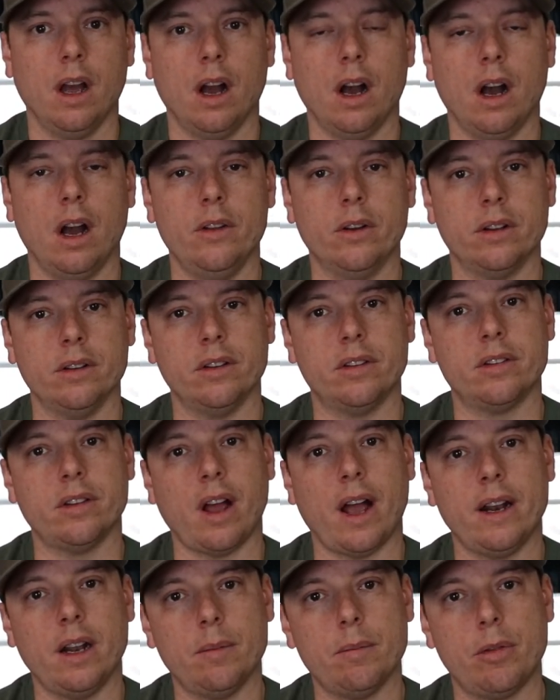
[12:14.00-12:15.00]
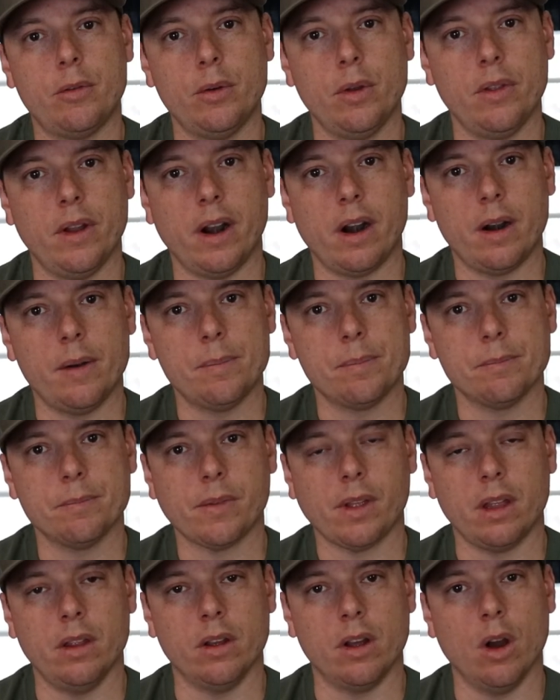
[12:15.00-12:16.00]
Uh, you can sign up through there.
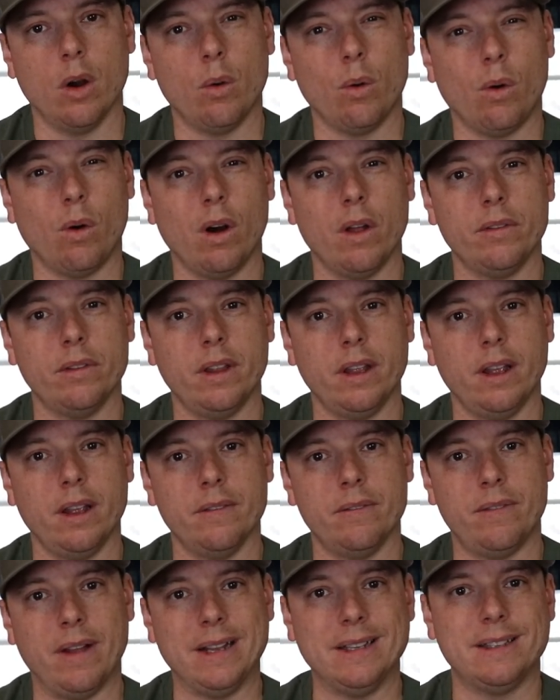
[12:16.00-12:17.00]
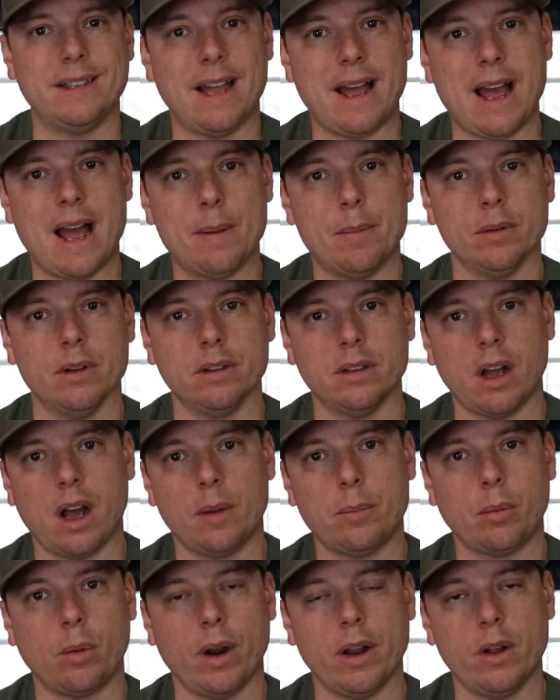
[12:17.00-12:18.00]
You go on the event tab on the
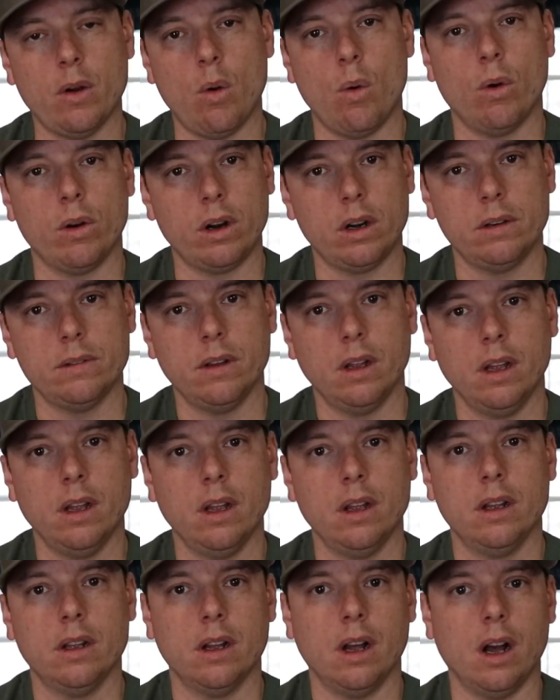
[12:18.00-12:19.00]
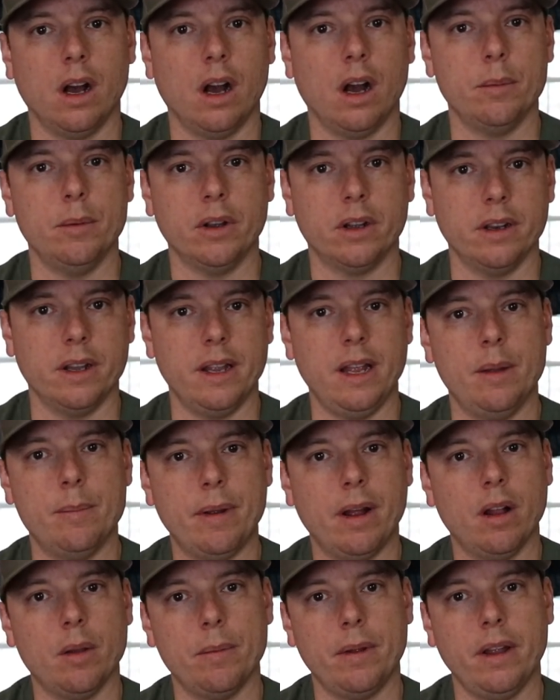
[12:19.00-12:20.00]
top right corner. Um, you can
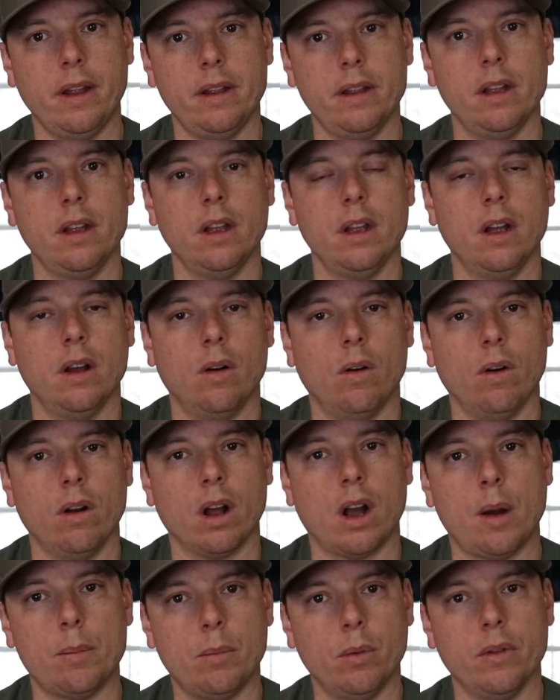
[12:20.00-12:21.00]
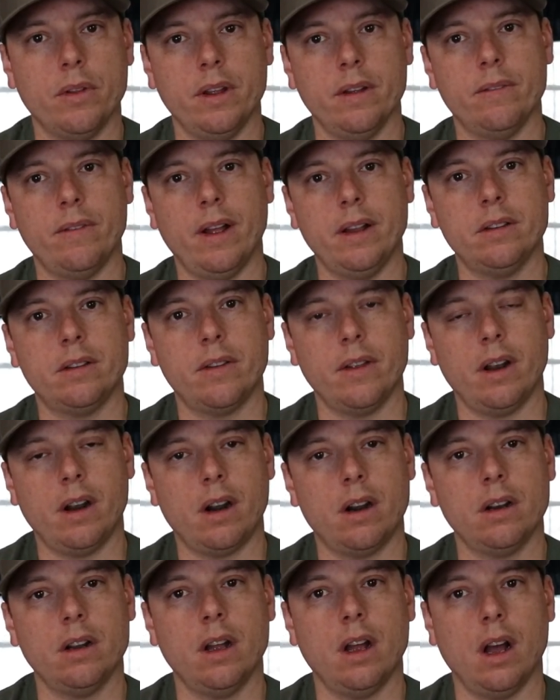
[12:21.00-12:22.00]
email me on a couple of the events
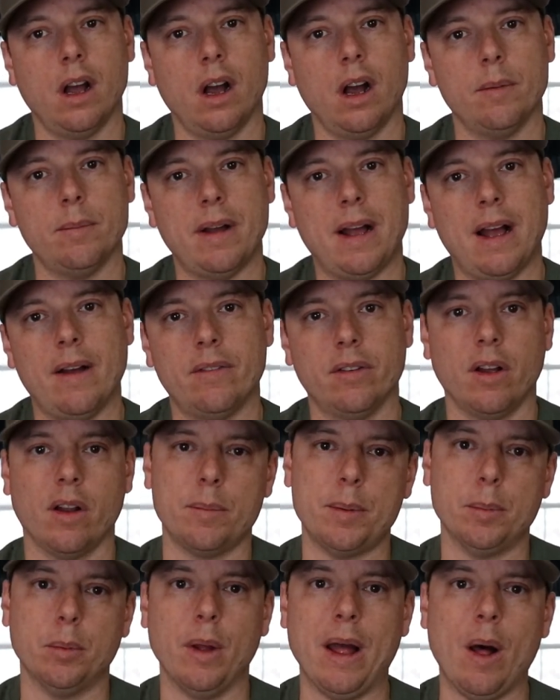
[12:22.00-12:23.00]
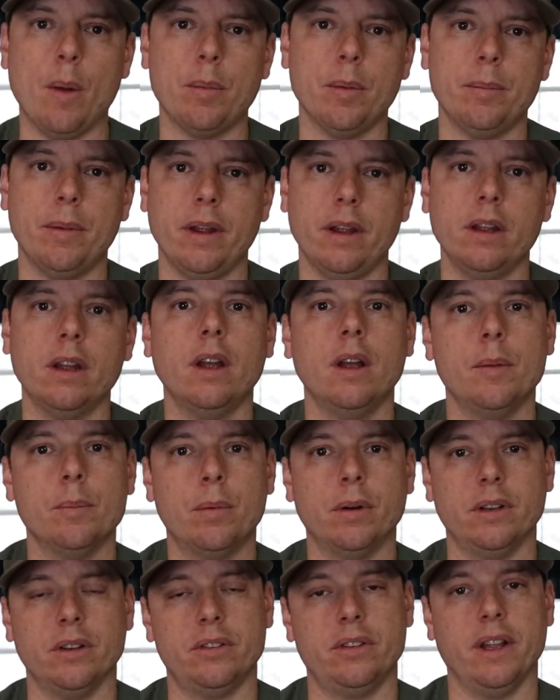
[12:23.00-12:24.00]
there. Um, I have other people helping me
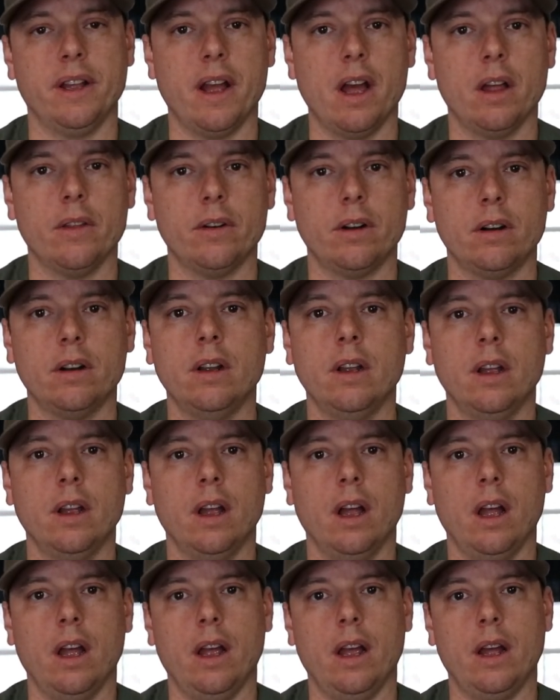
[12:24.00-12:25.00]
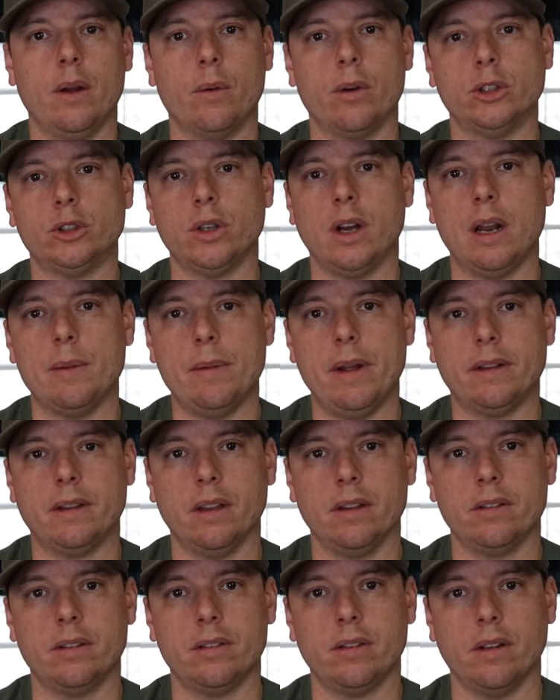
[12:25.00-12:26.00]
put this together. And we're trying to make
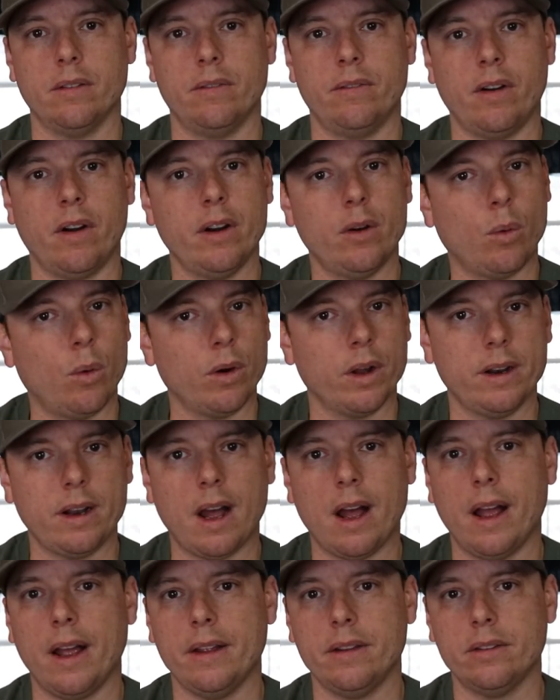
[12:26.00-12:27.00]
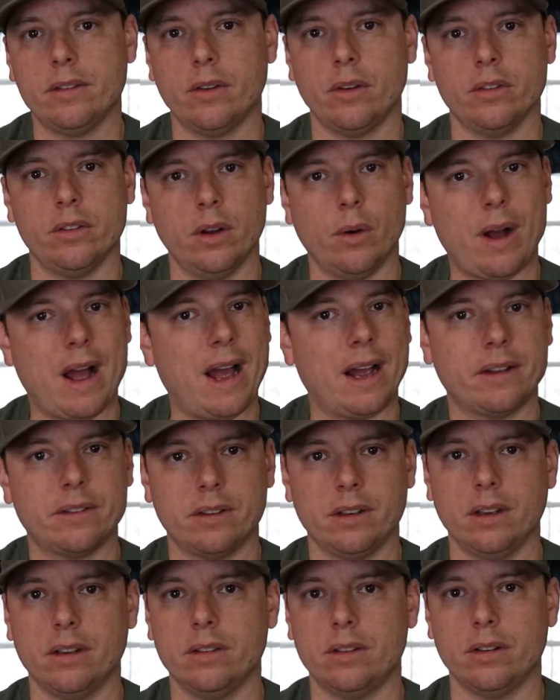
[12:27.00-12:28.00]
this very organized. There's no
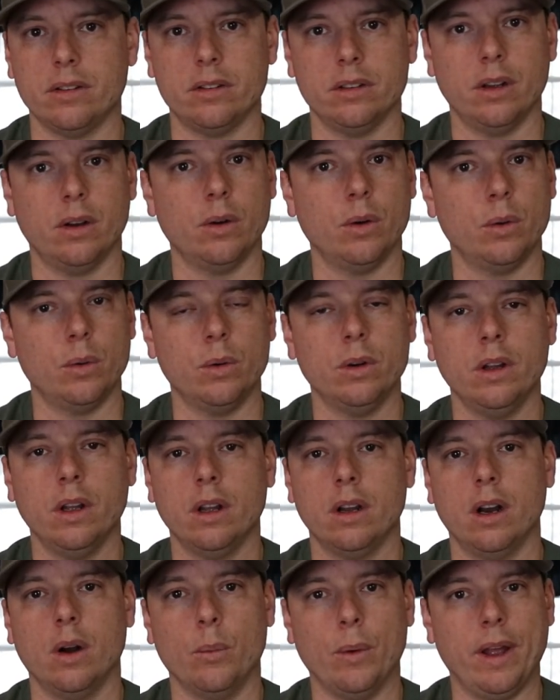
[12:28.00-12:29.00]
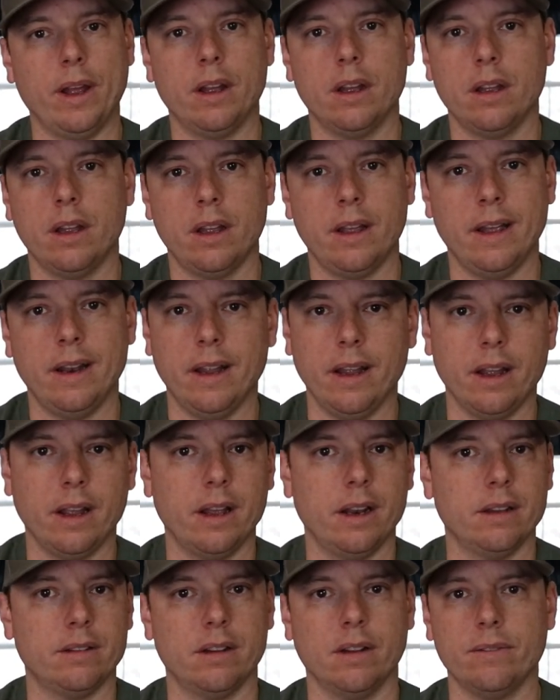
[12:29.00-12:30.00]
accidents. There's no wing
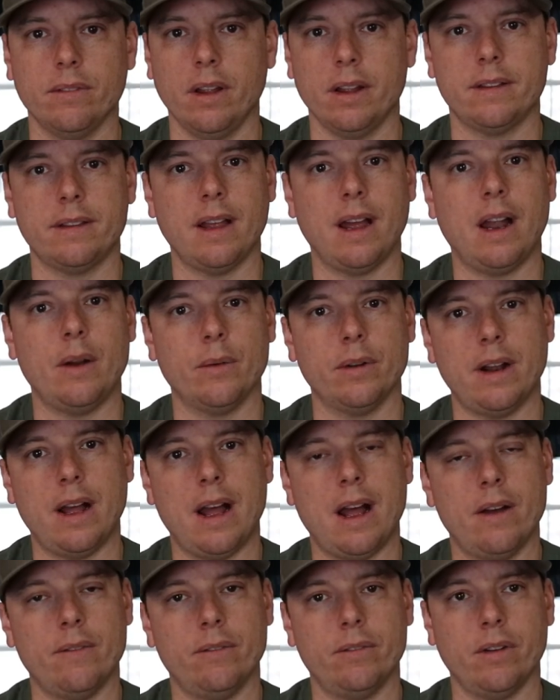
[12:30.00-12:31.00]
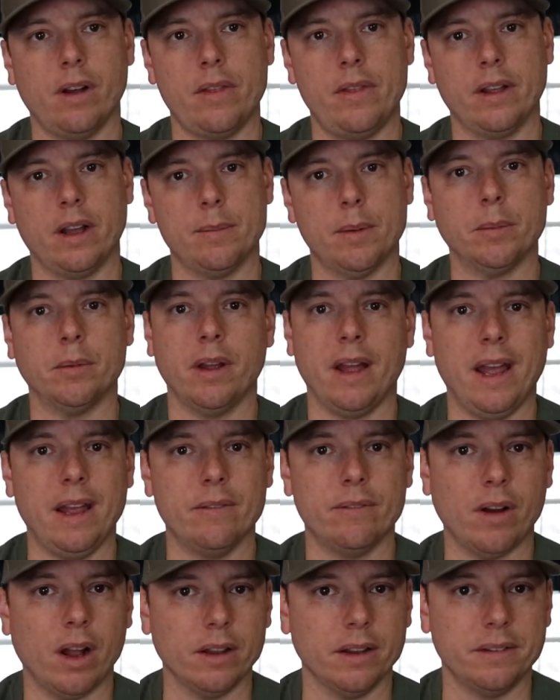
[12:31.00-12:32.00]
hitting and stuff like that. We're going to have, I think I'm up to
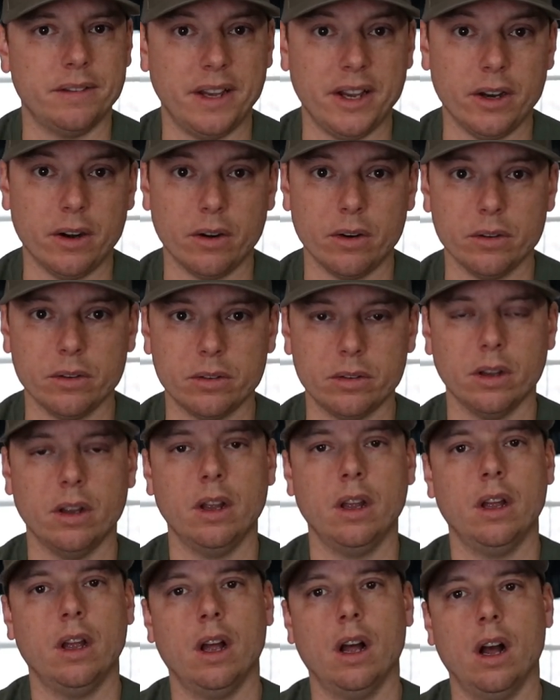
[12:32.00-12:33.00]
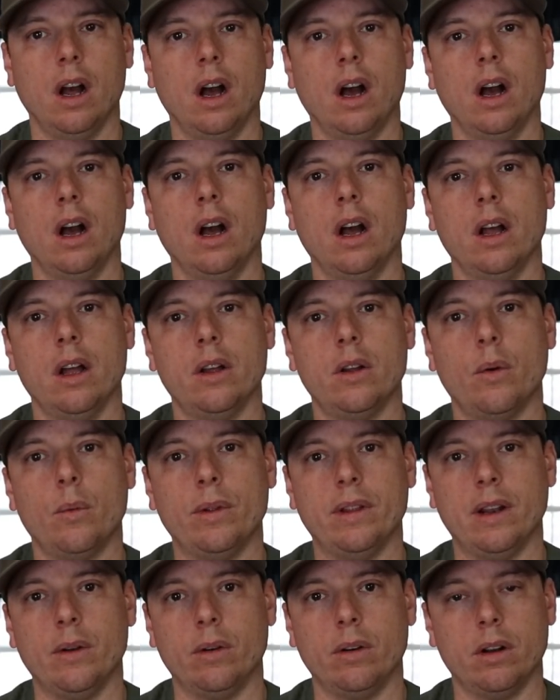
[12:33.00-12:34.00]
eight volunteers. Uh,
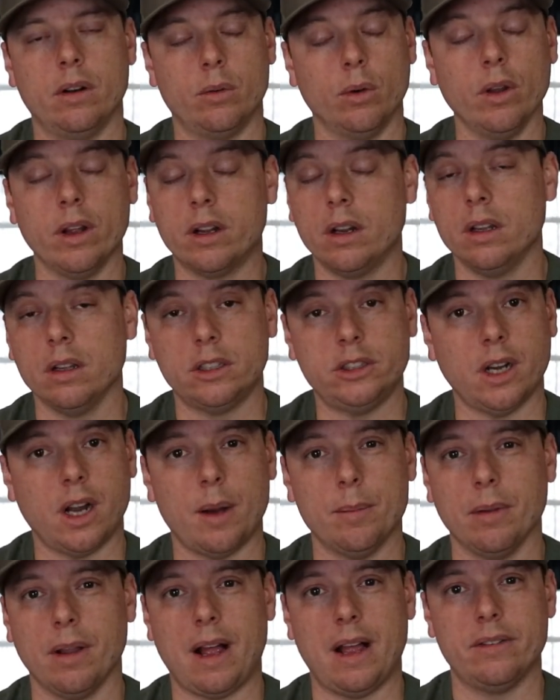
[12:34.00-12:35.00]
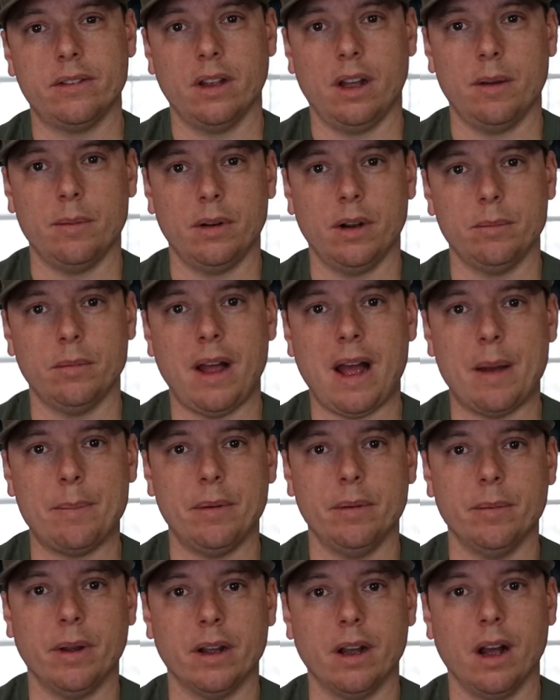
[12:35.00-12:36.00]
we did a really good job last time, and I'm
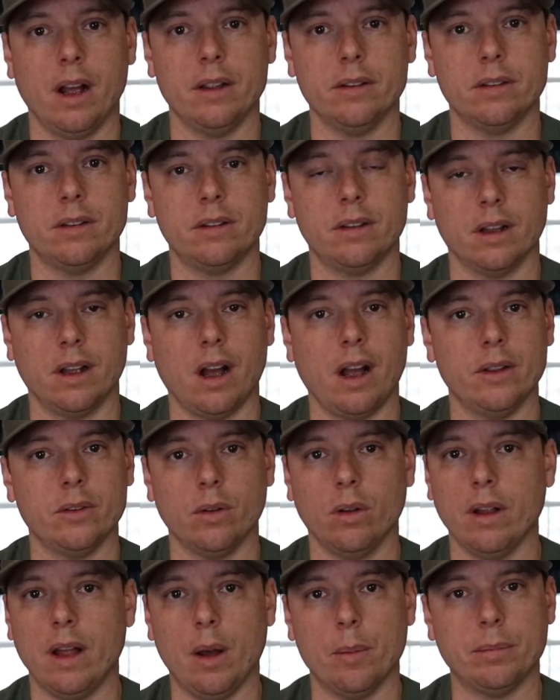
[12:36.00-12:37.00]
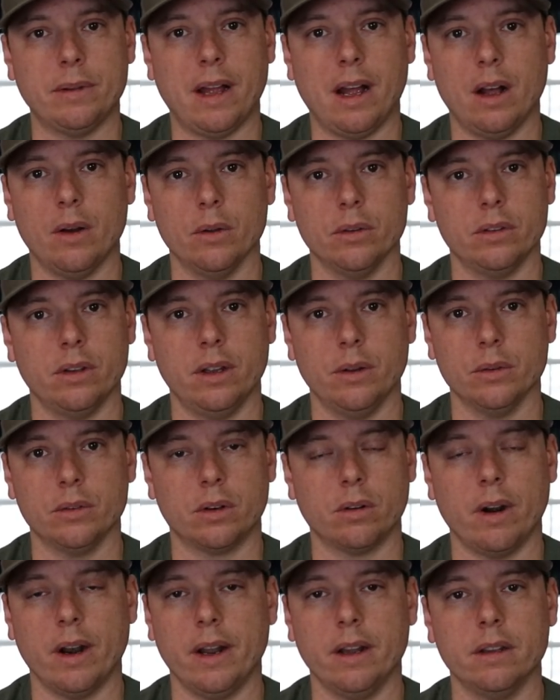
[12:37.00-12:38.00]
happy my guys, the guys all helped out. It was, it
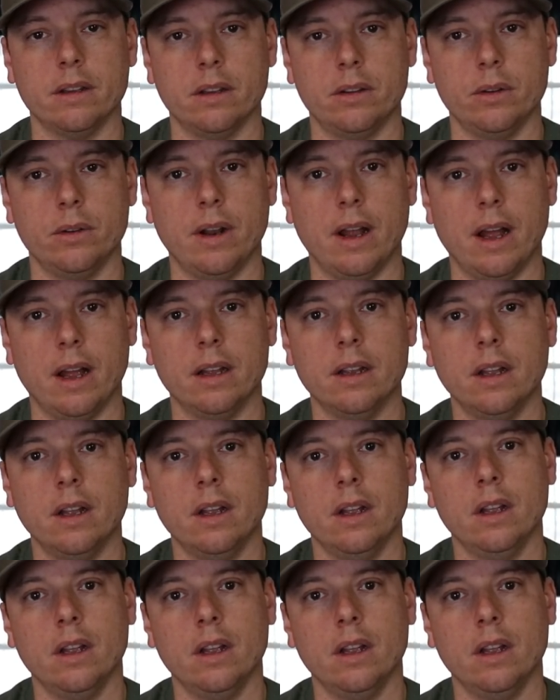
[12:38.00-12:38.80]
was great to do that.